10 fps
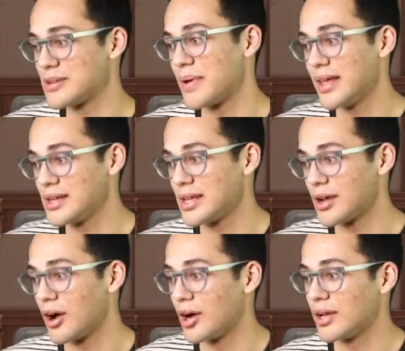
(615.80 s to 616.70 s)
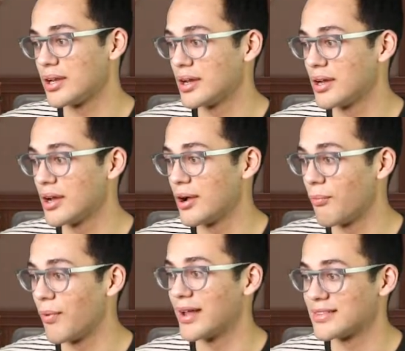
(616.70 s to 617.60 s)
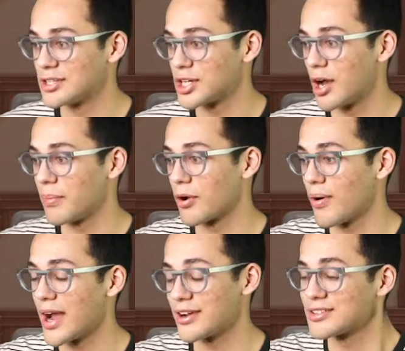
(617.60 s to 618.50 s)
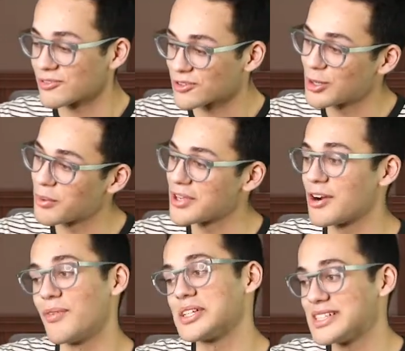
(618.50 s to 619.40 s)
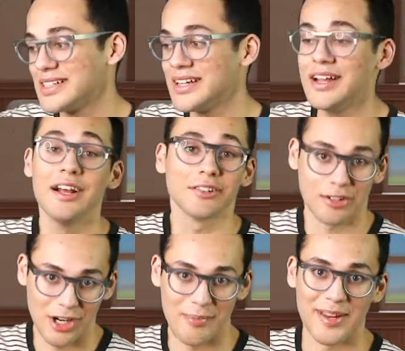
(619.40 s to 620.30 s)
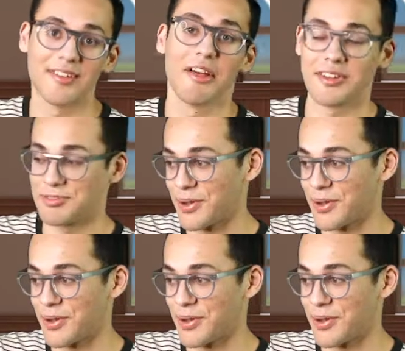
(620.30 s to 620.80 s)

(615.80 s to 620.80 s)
depending on what the job requires. So Snubbull here wants tea, so Charmander, that's his